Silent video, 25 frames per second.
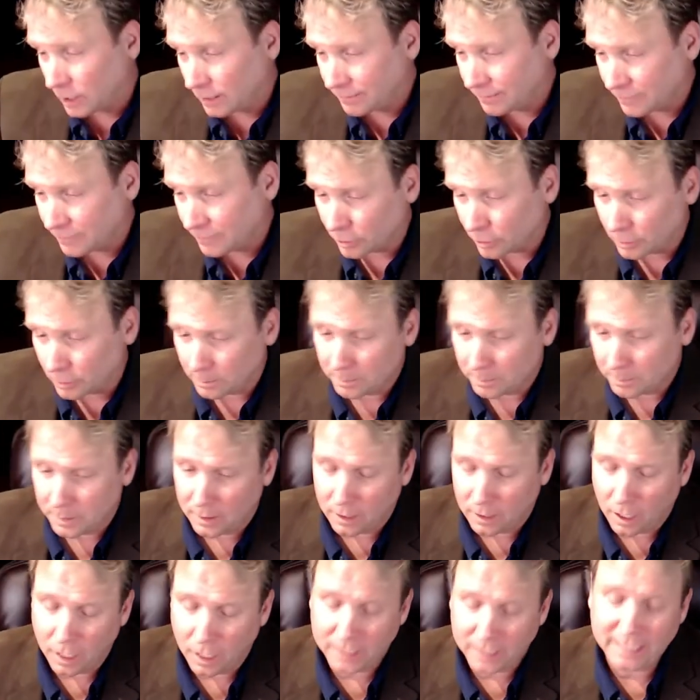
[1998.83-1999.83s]
firm,
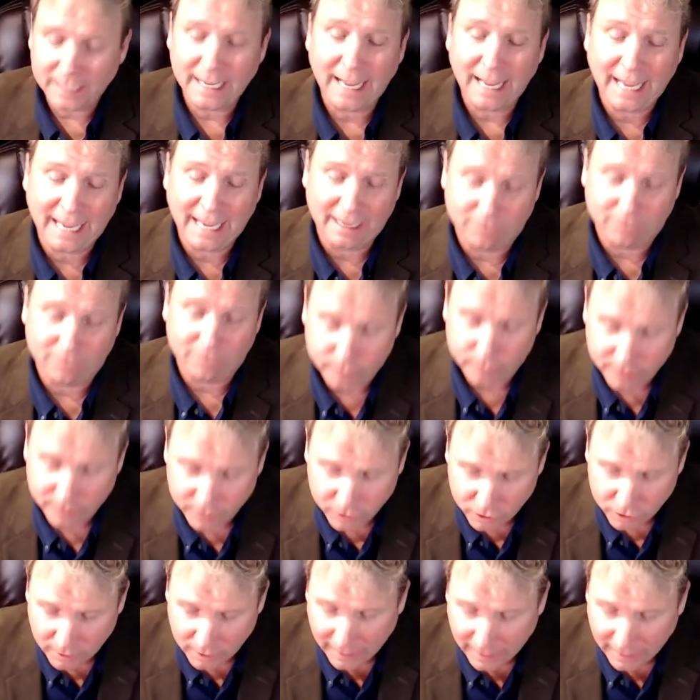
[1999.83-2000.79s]
on an average,